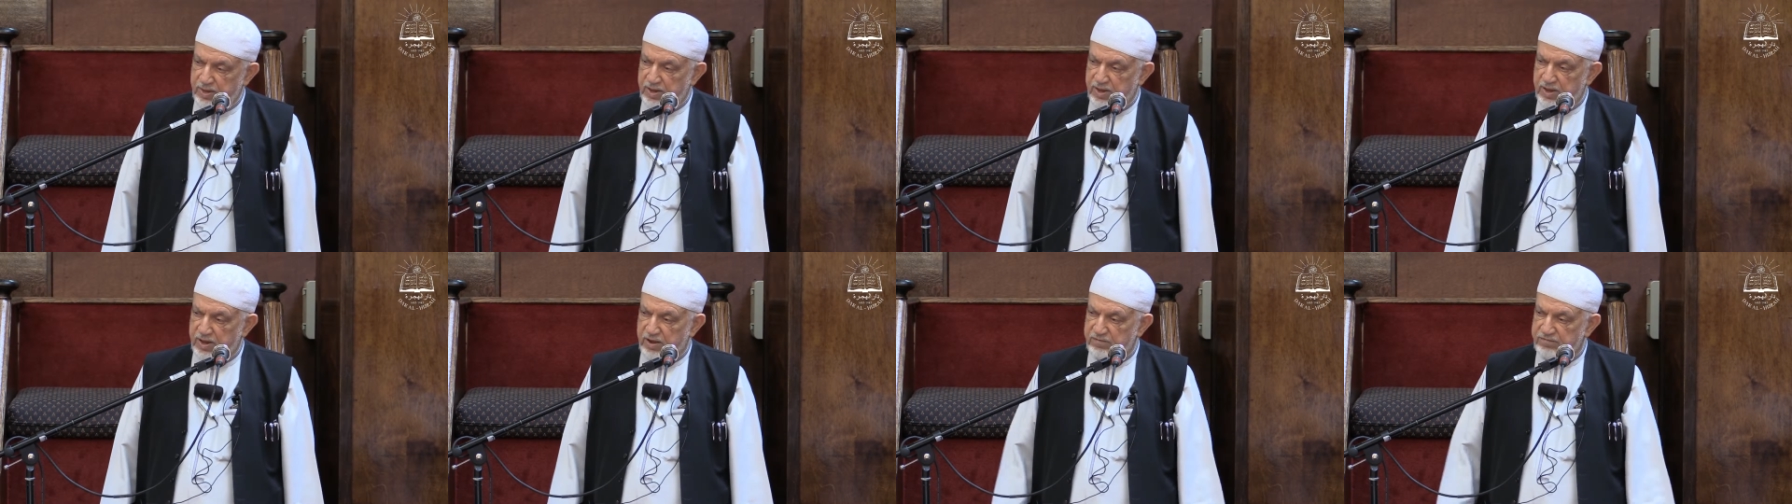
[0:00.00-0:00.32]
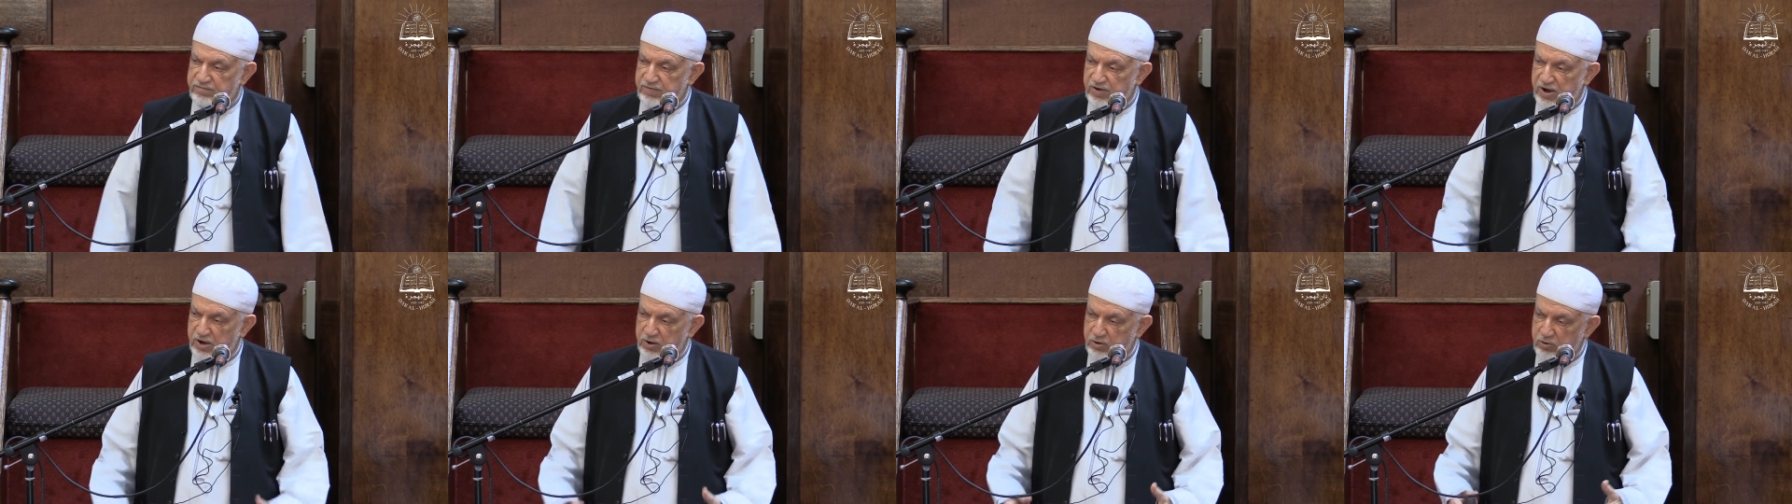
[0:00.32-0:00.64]

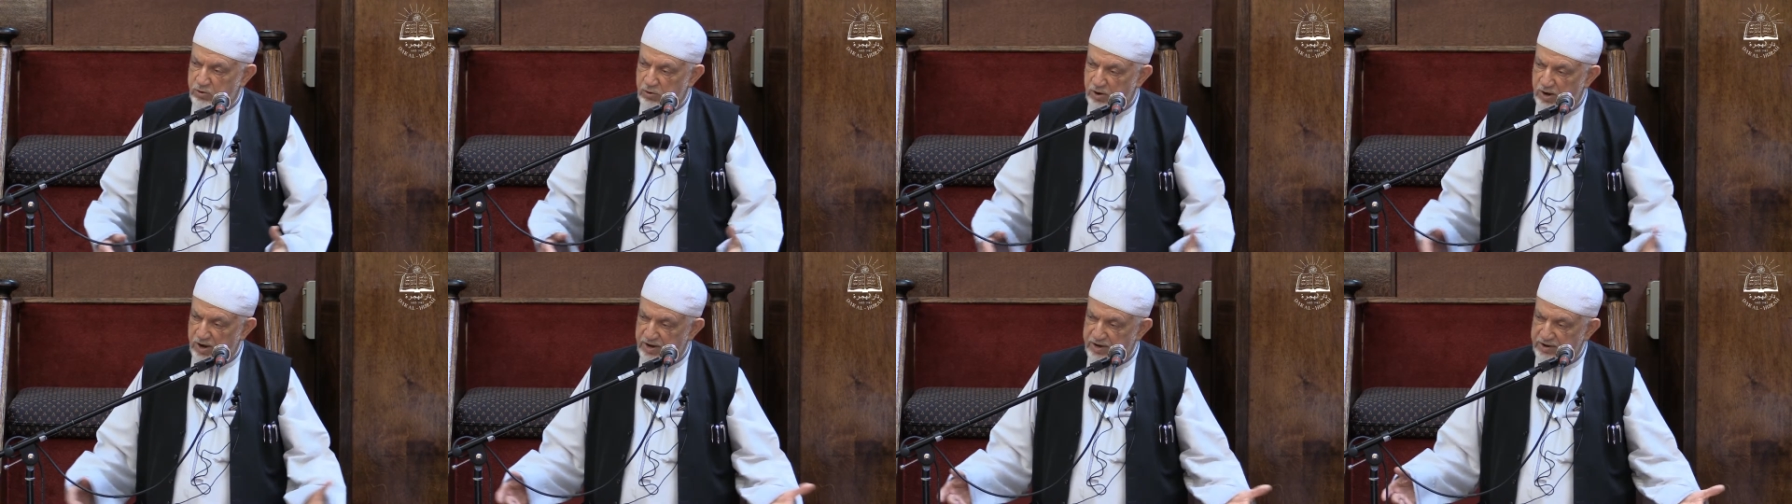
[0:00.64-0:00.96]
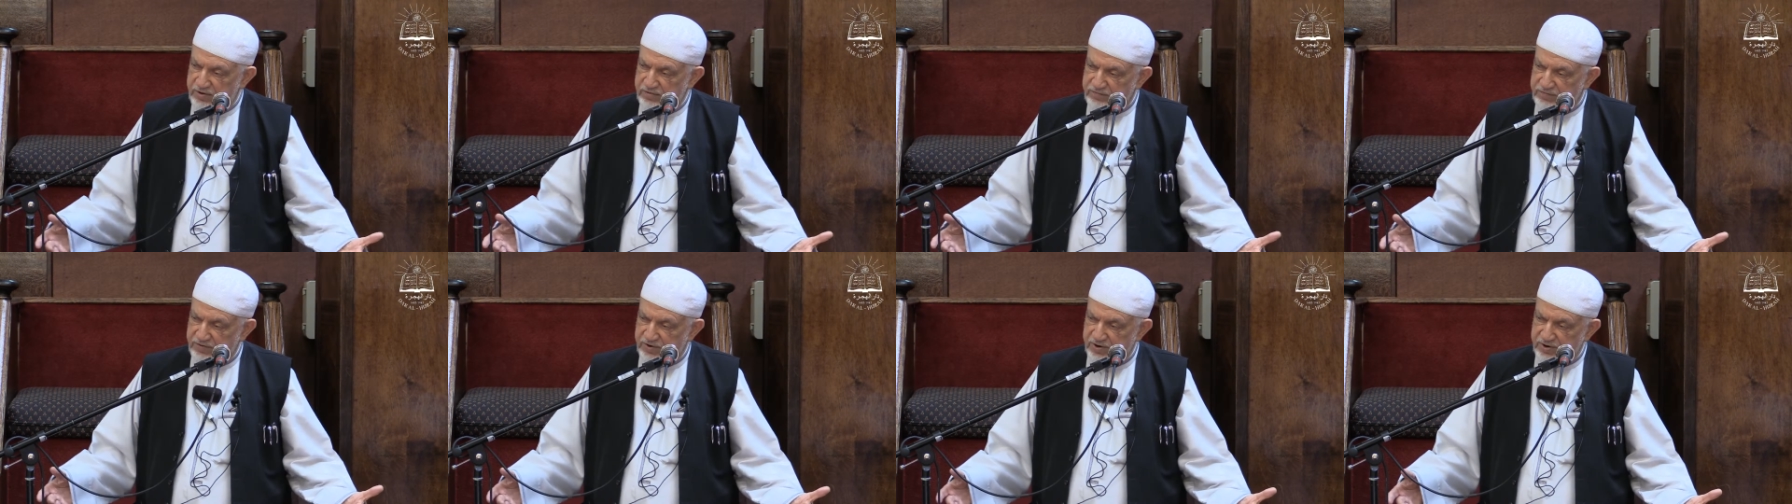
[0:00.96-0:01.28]
If I go
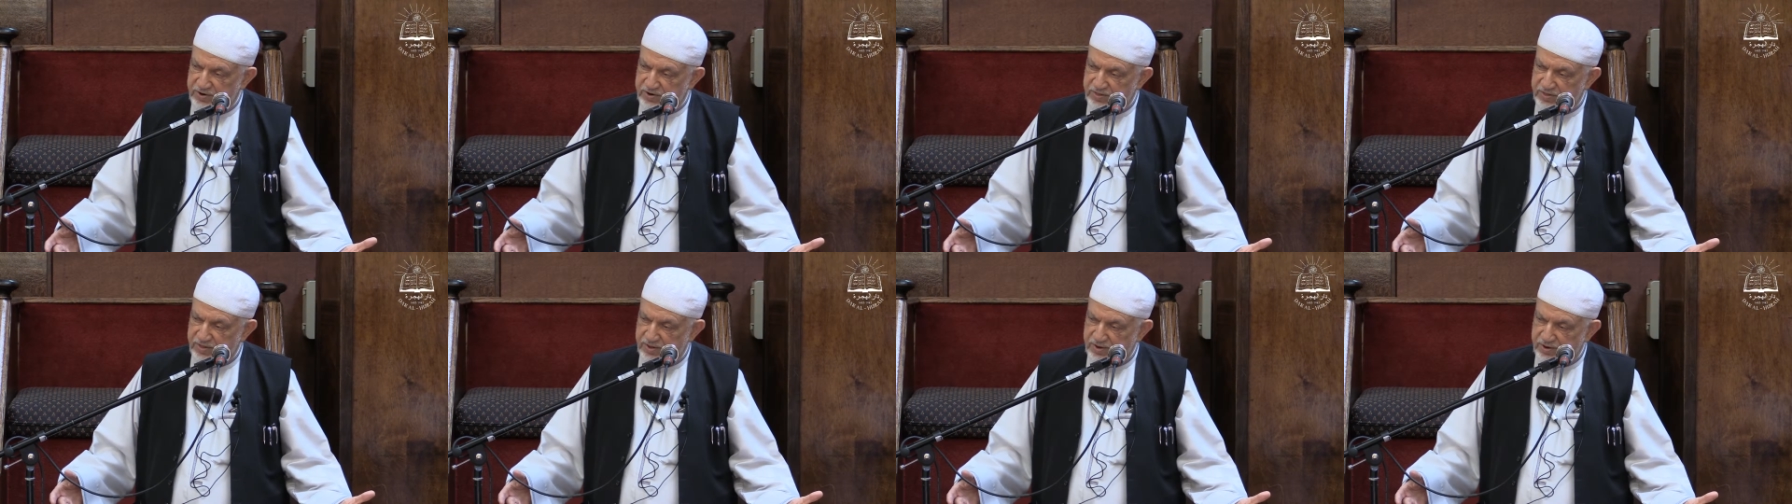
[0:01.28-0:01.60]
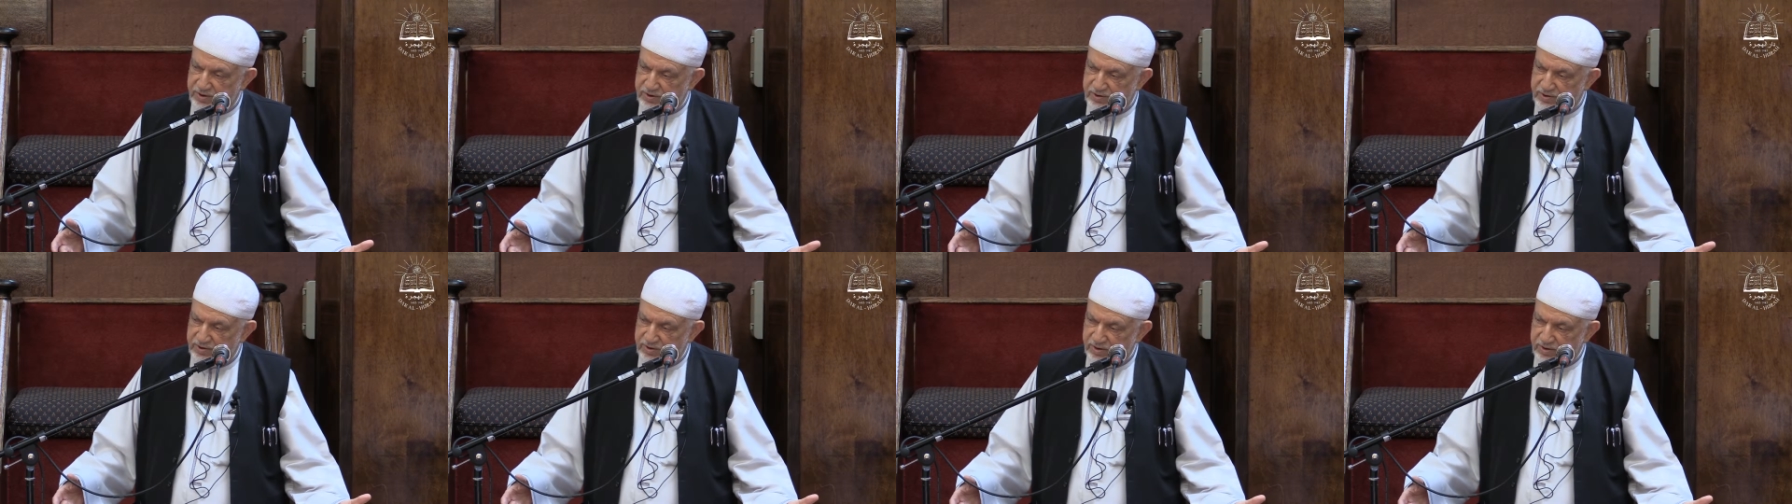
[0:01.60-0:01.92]
any
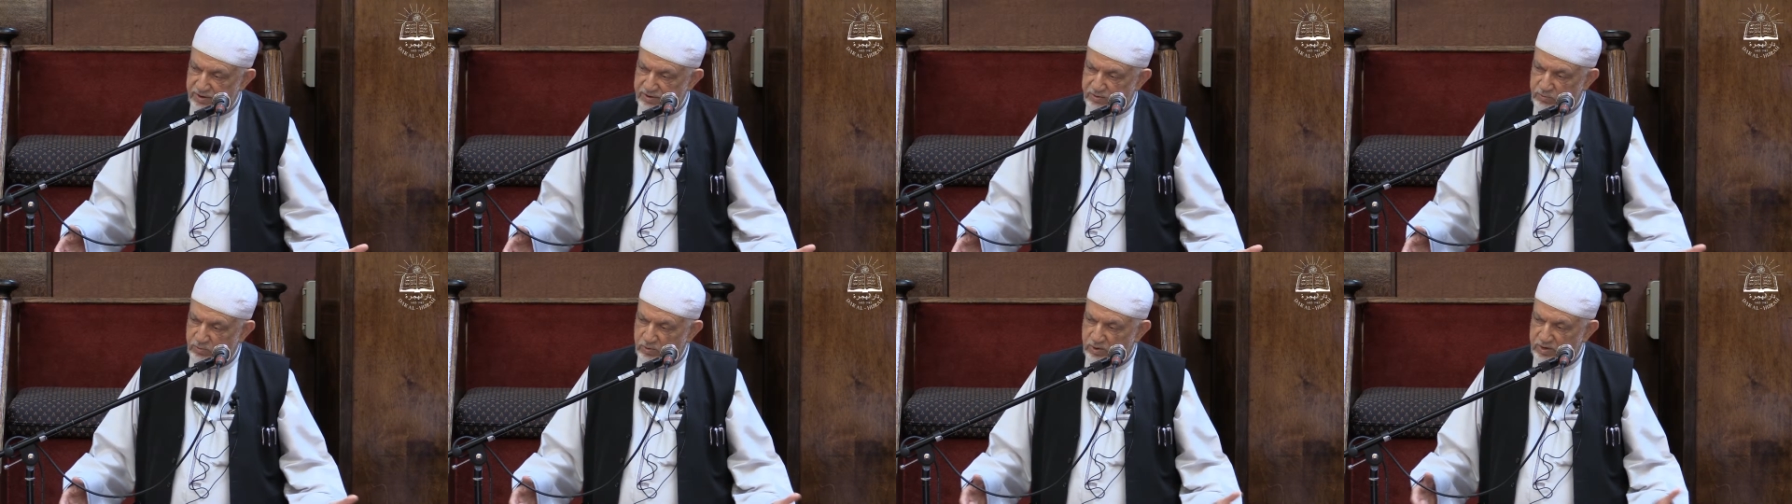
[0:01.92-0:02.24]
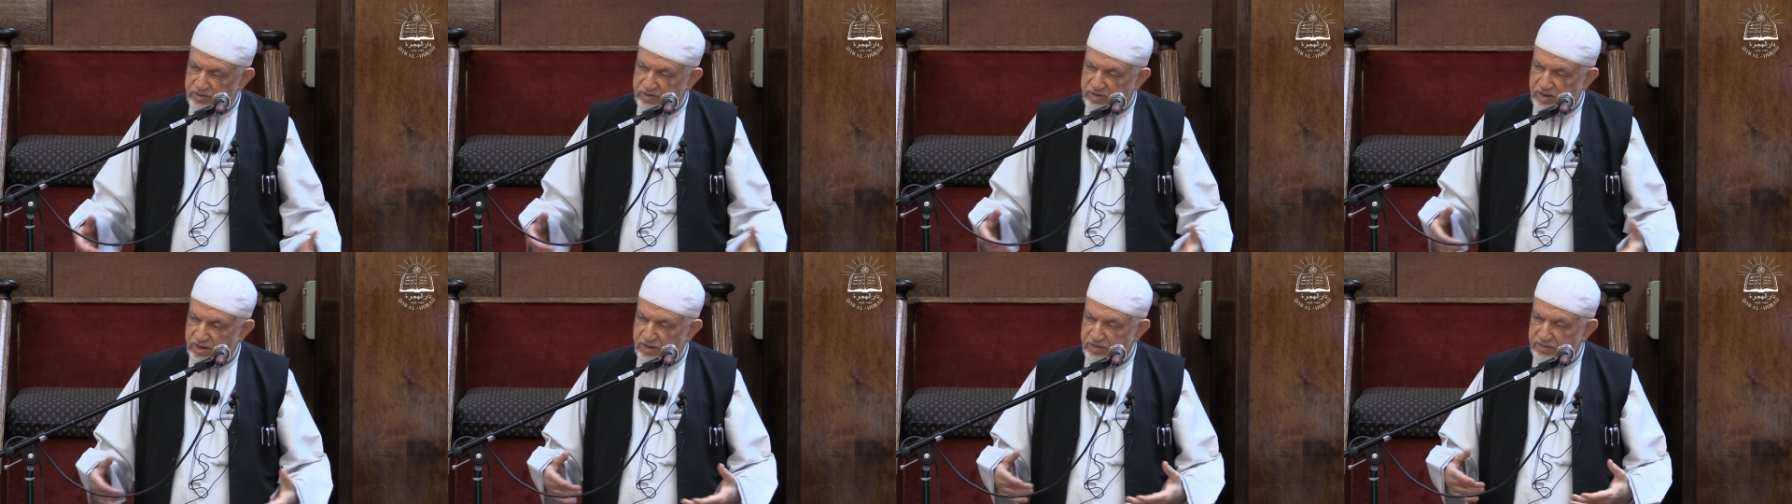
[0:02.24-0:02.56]
further, it will
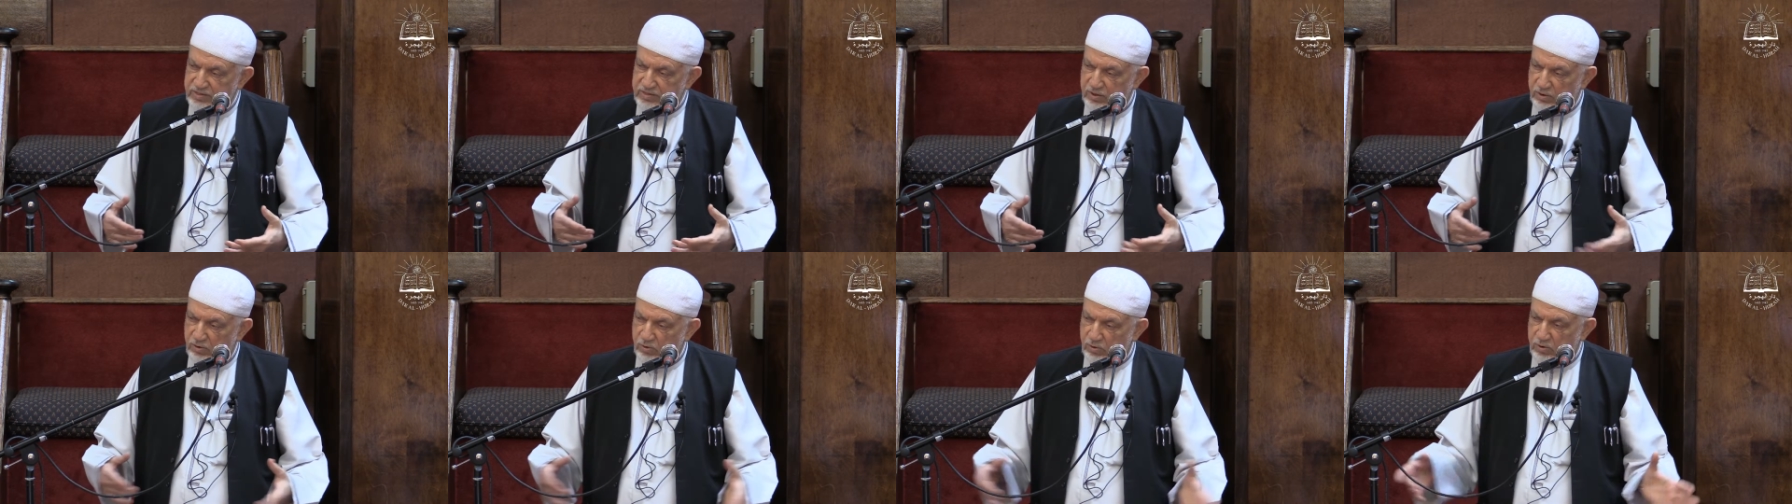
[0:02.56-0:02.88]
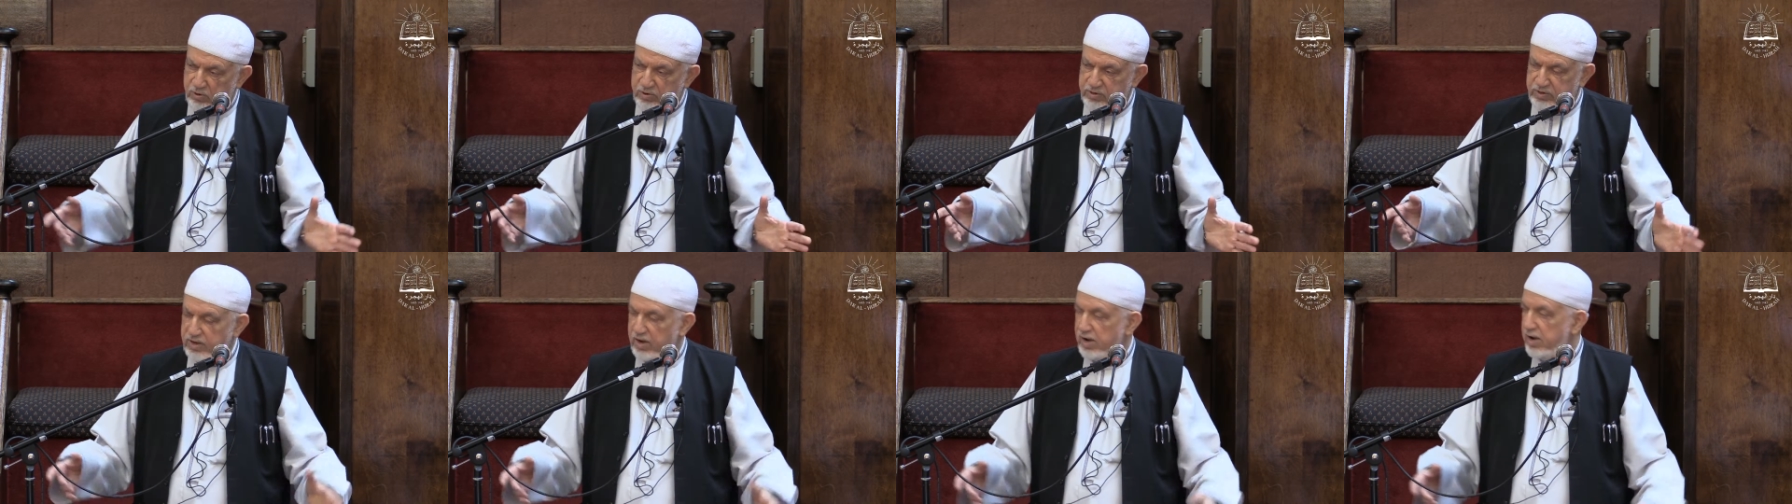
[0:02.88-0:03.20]
take the
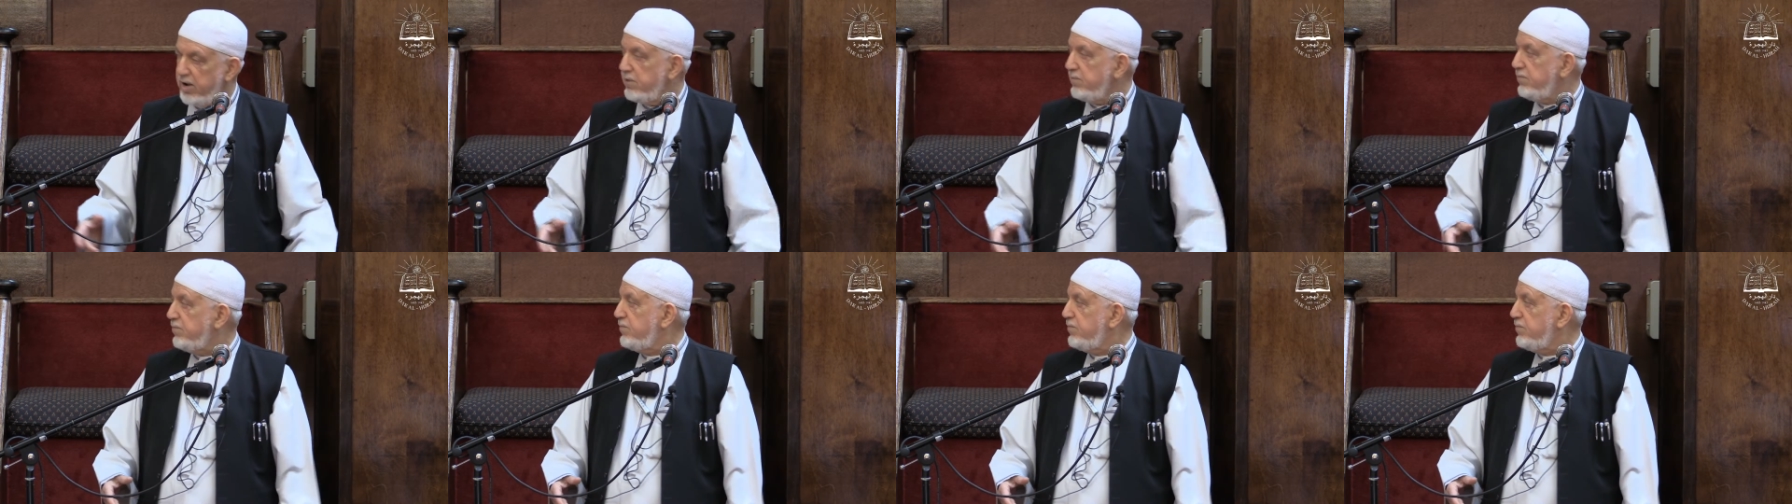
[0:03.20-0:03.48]
whole time.